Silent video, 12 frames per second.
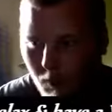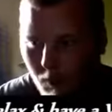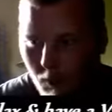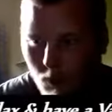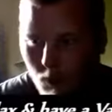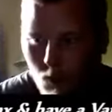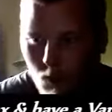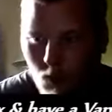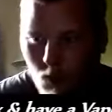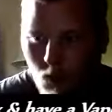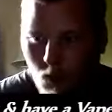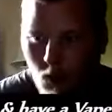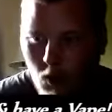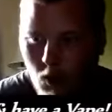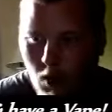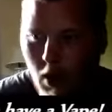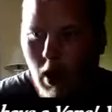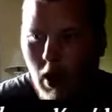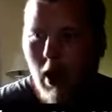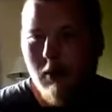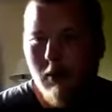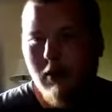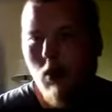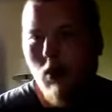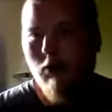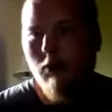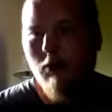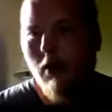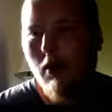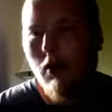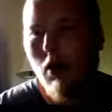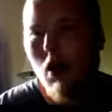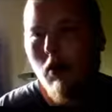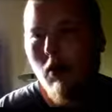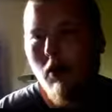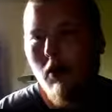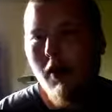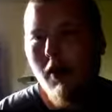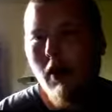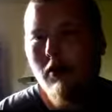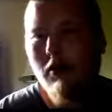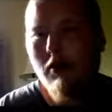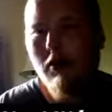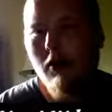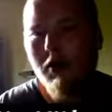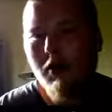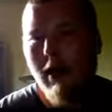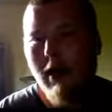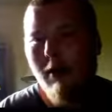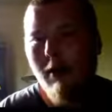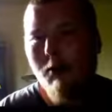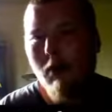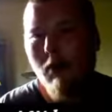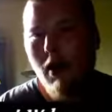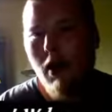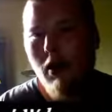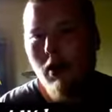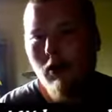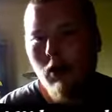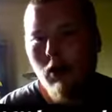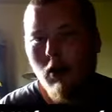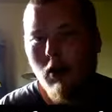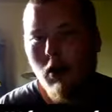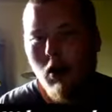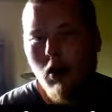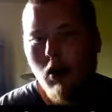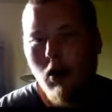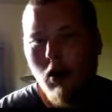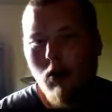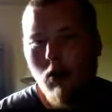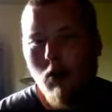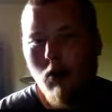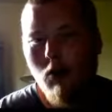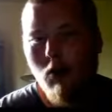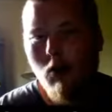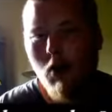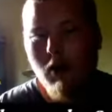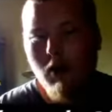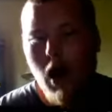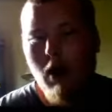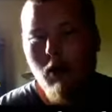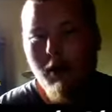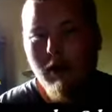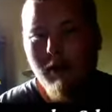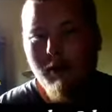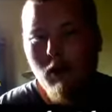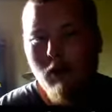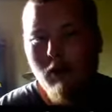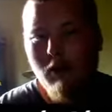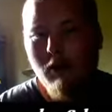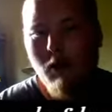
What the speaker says: And I was told that all their juices are steeped now, which I don't know what that's supposed to mean, but I